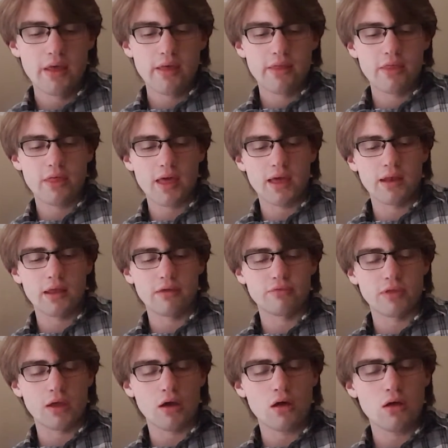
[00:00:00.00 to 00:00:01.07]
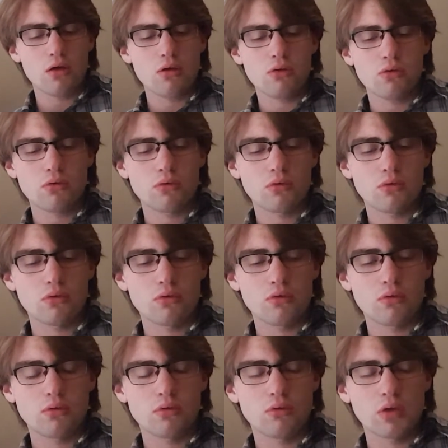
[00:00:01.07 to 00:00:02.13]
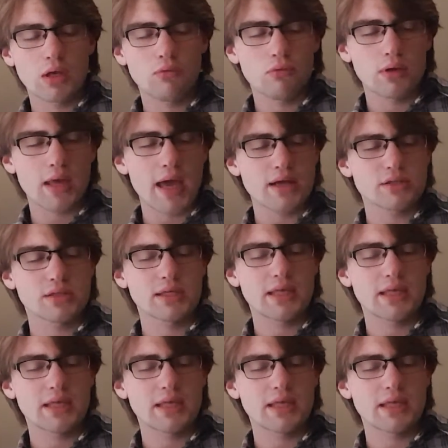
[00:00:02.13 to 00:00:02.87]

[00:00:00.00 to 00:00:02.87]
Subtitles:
then if they all actually